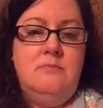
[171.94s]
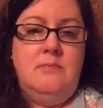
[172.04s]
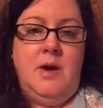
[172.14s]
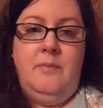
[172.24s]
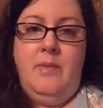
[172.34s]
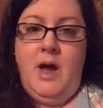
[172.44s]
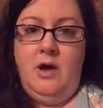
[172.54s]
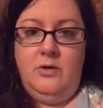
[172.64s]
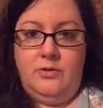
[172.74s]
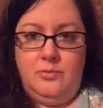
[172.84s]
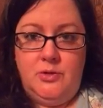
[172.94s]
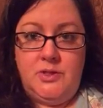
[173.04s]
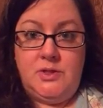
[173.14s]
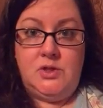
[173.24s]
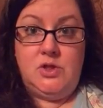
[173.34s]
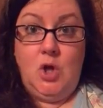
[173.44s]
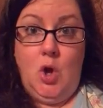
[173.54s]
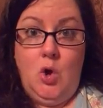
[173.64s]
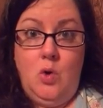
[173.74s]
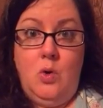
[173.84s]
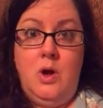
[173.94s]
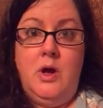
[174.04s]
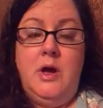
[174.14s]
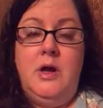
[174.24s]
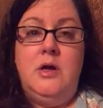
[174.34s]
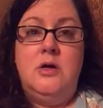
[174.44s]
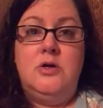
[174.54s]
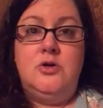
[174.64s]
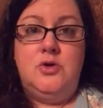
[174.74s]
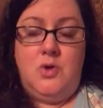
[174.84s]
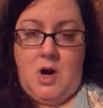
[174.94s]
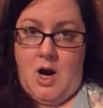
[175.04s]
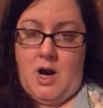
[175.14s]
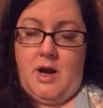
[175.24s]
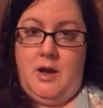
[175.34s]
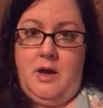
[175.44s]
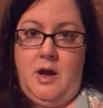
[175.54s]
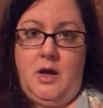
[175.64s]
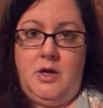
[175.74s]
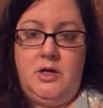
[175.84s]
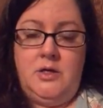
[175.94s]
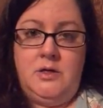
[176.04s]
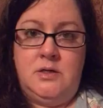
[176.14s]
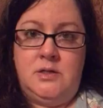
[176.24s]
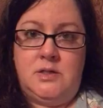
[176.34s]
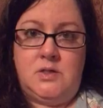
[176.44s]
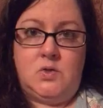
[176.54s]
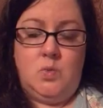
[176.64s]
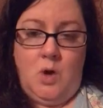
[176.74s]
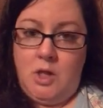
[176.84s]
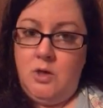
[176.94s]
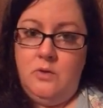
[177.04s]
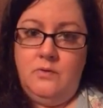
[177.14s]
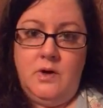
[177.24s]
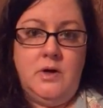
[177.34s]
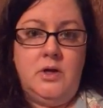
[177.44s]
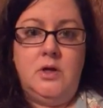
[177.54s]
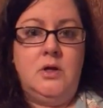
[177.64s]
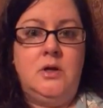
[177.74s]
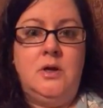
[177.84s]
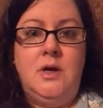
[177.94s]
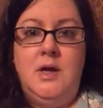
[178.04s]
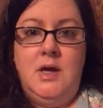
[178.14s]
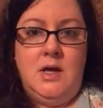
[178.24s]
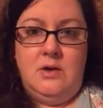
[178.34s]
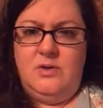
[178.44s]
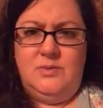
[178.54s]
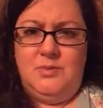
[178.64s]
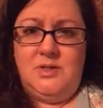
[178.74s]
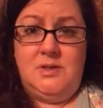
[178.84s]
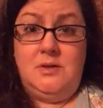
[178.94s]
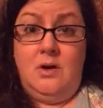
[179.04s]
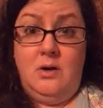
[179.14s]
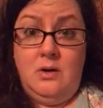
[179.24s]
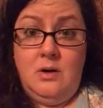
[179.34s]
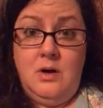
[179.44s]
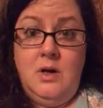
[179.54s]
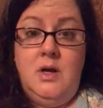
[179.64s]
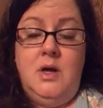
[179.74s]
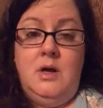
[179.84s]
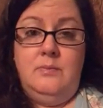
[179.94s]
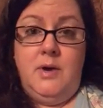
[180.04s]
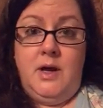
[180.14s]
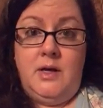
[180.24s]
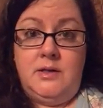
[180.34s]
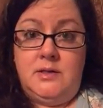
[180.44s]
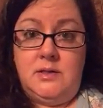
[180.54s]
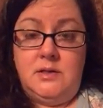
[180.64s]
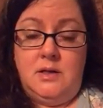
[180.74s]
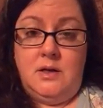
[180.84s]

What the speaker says: My mouth was so dry. I couldn't swallow very good. It was bizarre, but